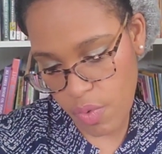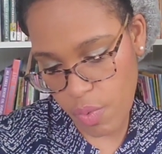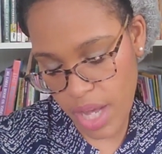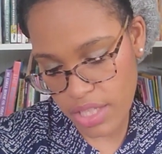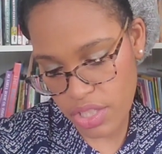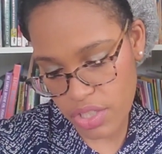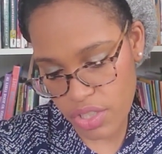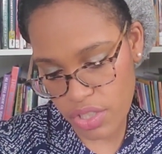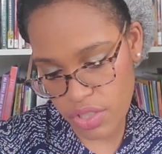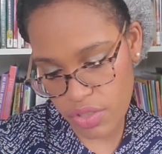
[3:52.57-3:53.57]
what do
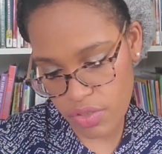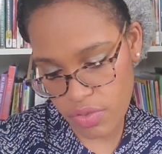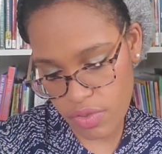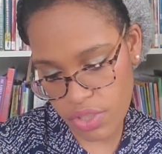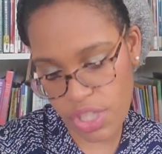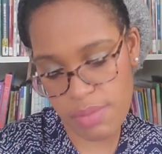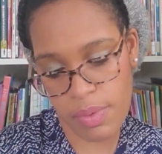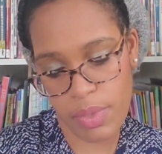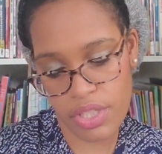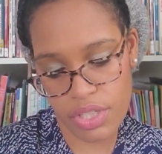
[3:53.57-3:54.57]
you, excuse me,
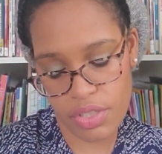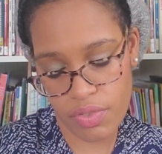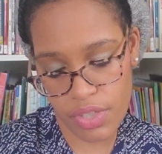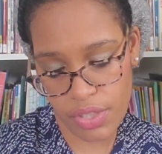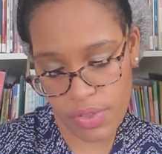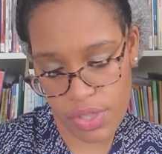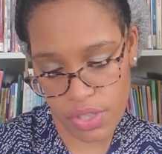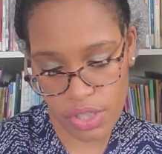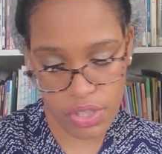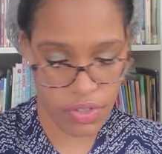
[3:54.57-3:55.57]
when do you feel
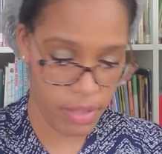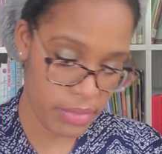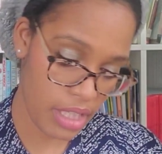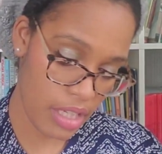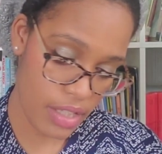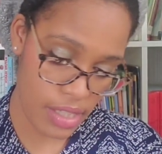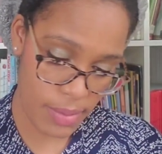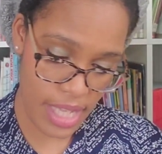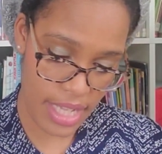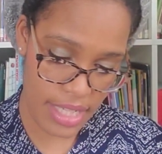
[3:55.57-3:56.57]
secure? I'm looking at these
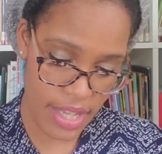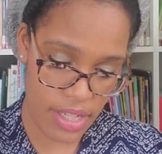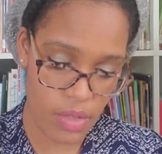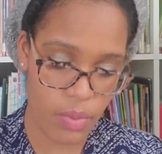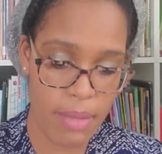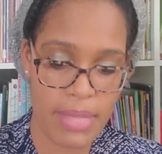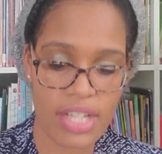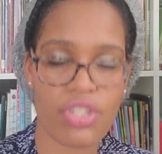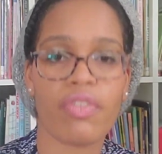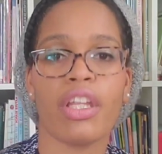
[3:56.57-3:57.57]
upside down. And what
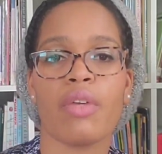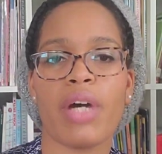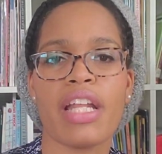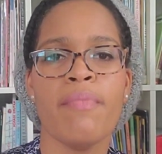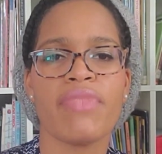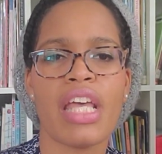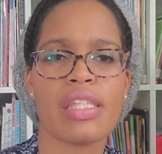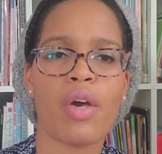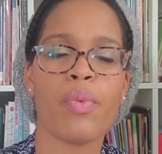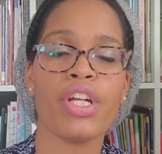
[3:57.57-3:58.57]
makes you feel in one?
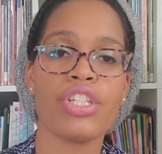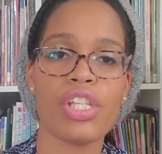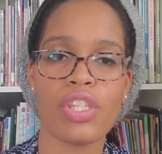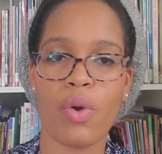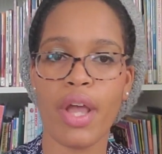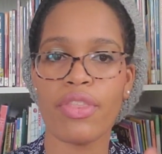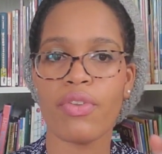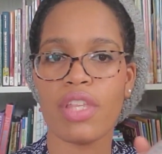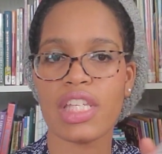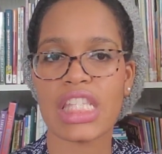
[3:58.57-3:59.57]
So, we're just going
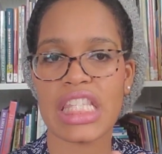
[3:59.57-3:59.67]
through these